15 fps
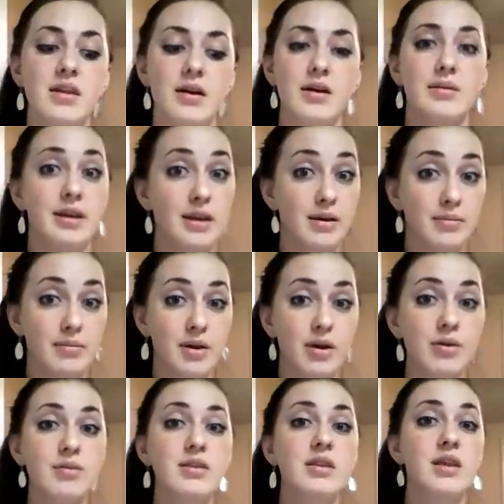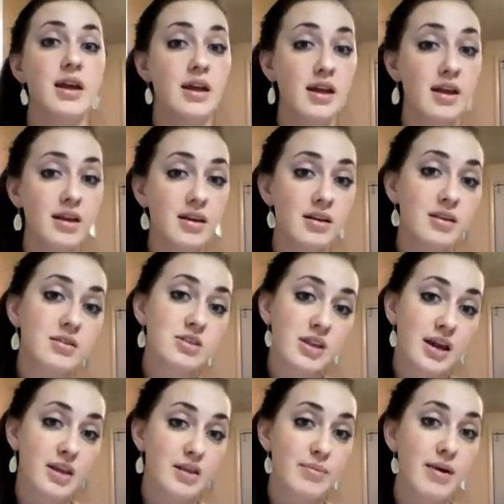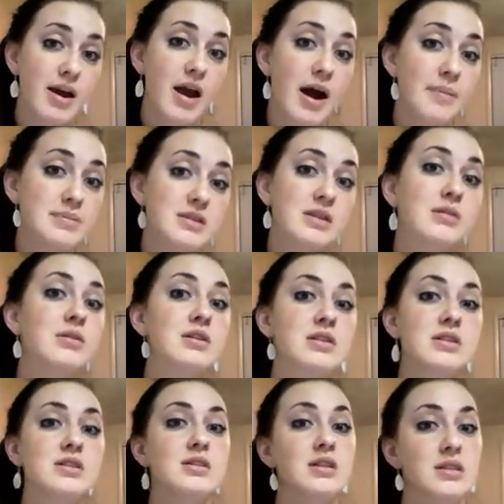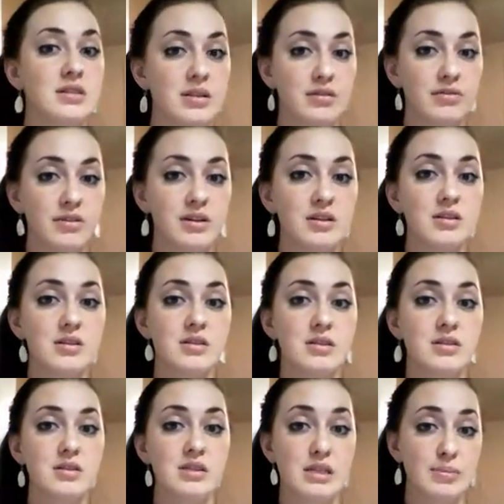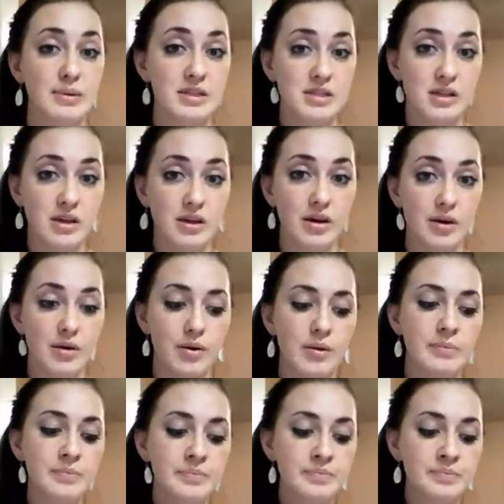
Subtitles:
EM code. Then she had the biopsy, which is a different CPT code.